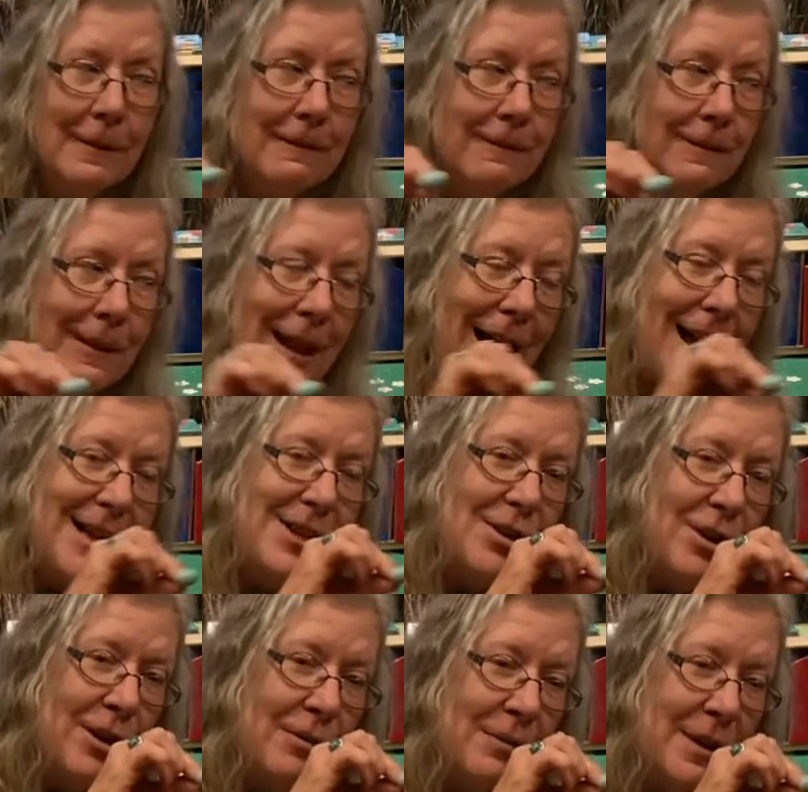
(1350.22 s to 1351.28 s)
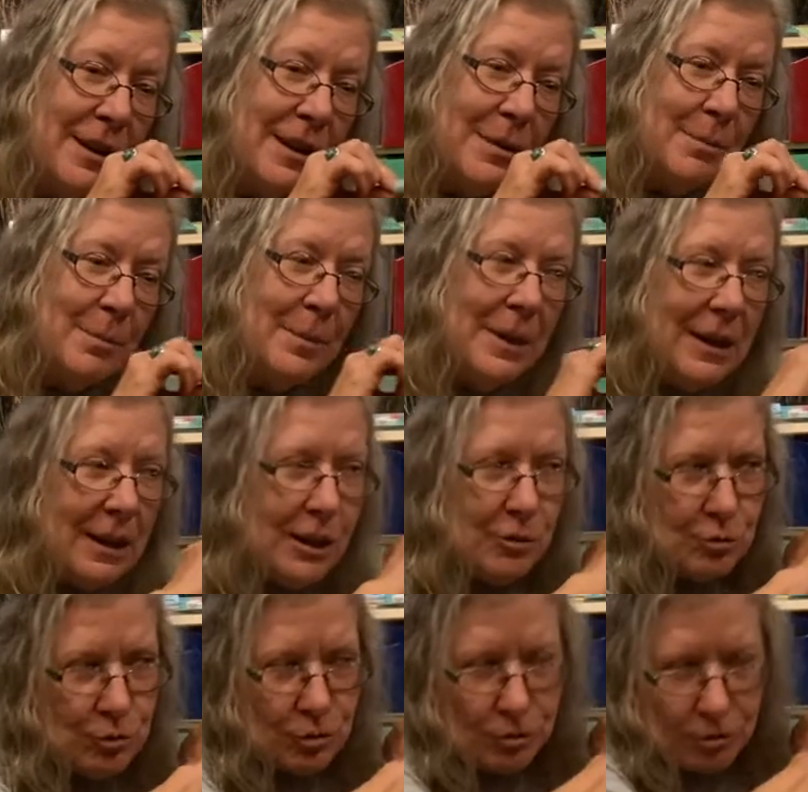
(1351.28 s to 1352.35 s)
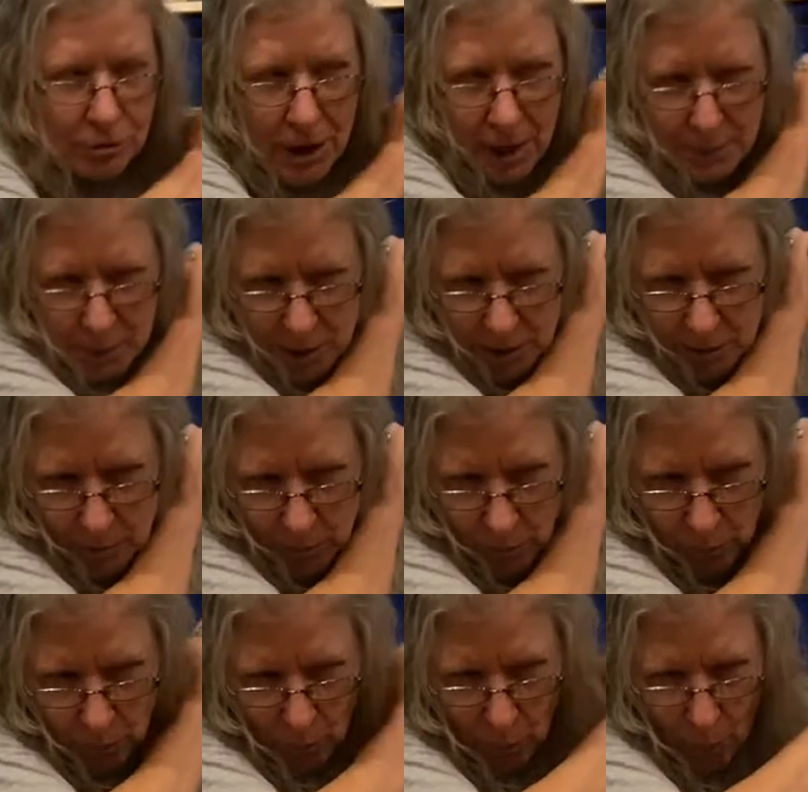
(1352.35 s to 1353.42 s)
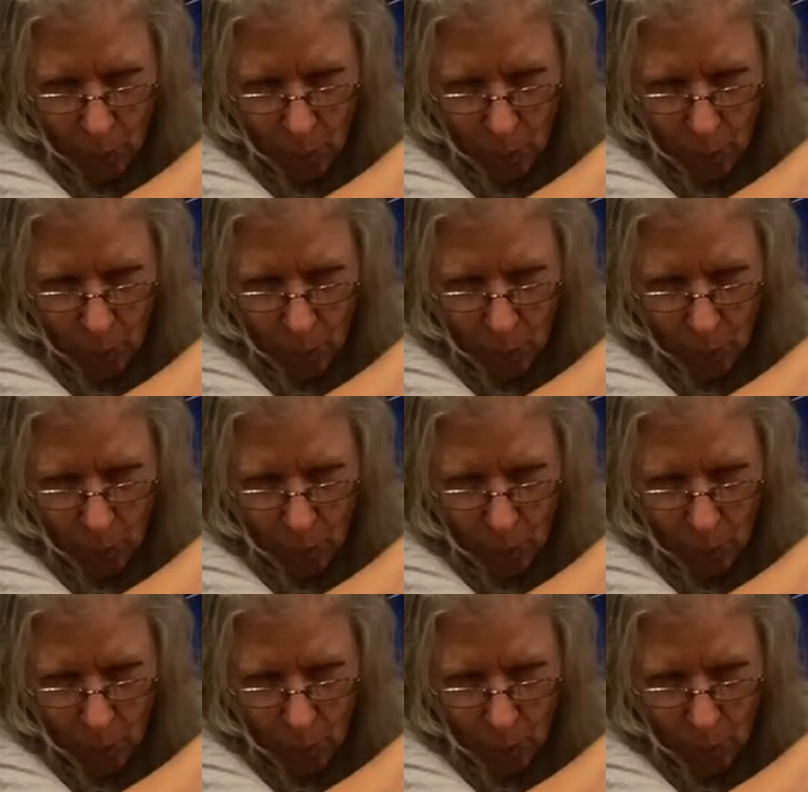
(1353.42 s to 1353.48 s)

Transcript: flies off with them, drops them